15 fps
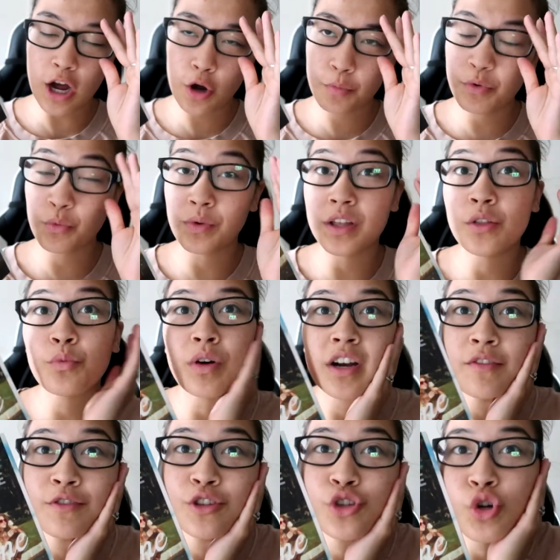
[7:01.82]
help with
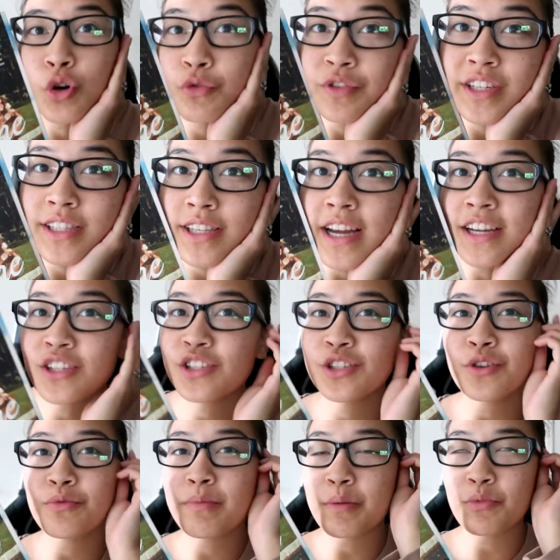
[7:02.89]
one of the trophies. I just
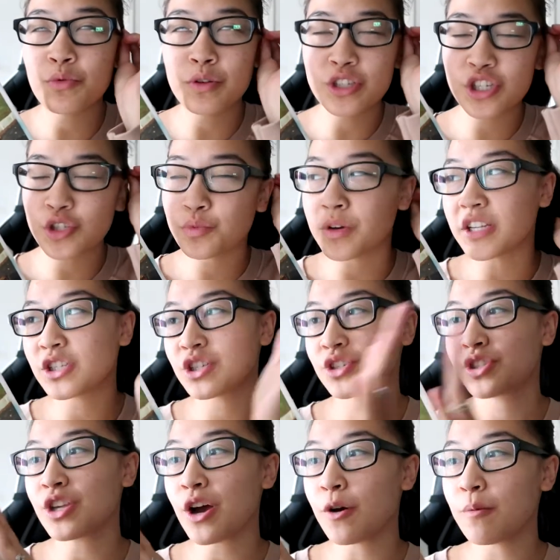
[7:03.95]
don't remember which is which.
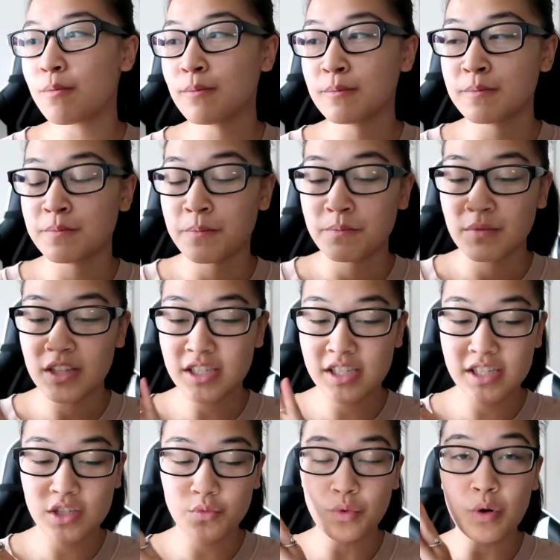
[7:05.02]
So this
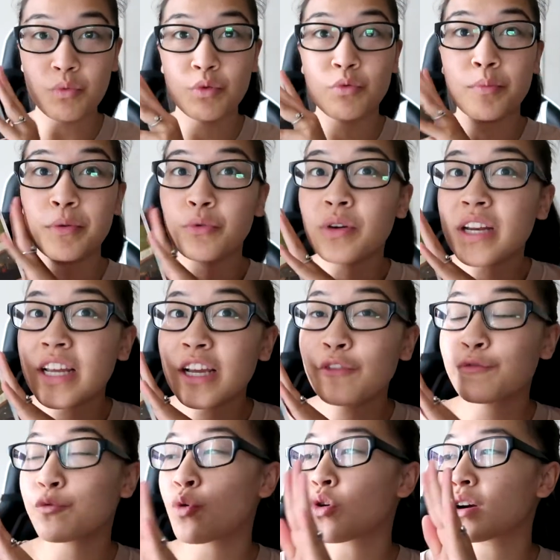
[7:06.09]
is what we will be
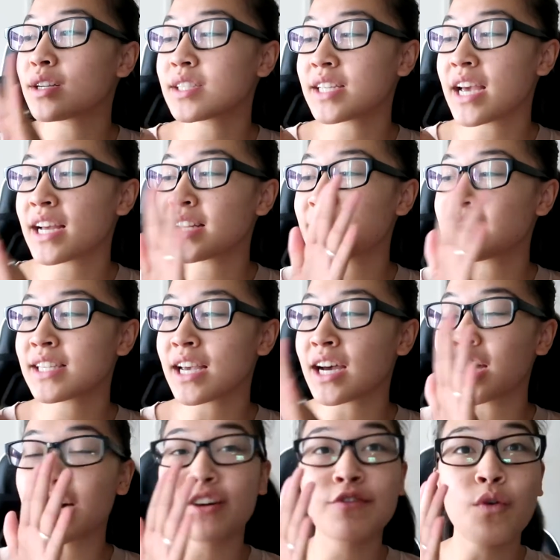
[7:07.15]
reading for 10
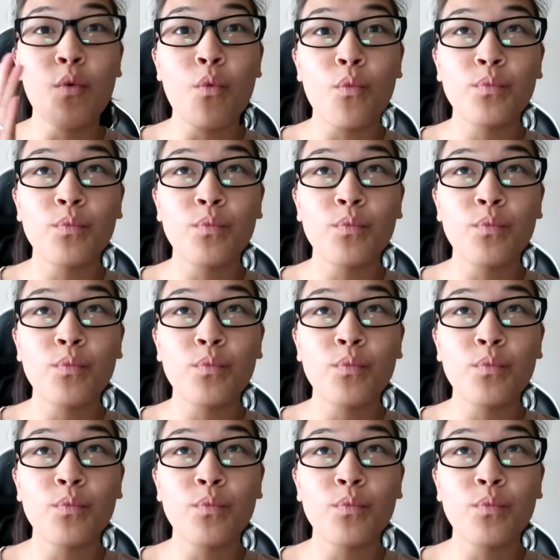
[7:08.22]
of